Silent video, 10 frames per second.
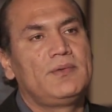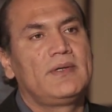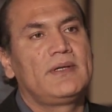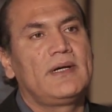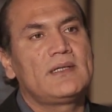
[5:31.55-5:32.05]
you
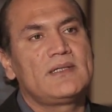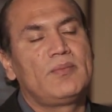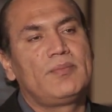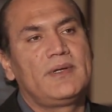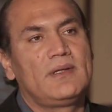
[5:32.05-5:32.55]
can get
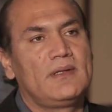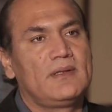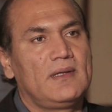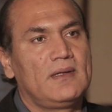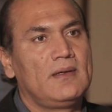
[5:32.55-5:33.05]
some pain in
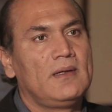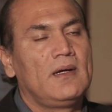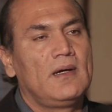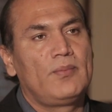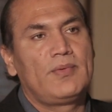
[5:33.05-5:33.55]
the
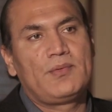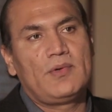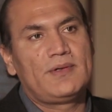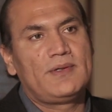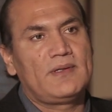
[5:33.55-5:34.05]
upper
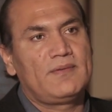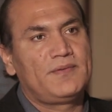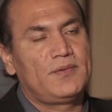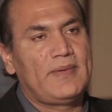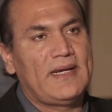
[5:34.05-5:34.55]
quadrant of
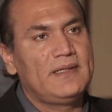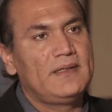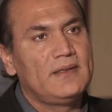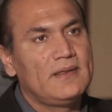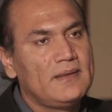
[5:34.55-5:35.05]
your belly
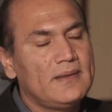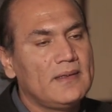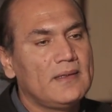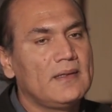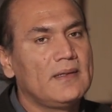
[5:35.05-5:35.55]

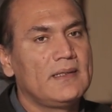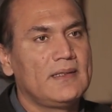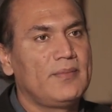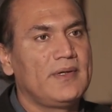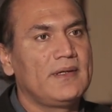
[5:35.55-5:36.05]
in
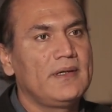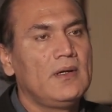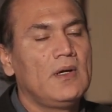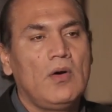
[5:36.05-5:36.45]
the beginning.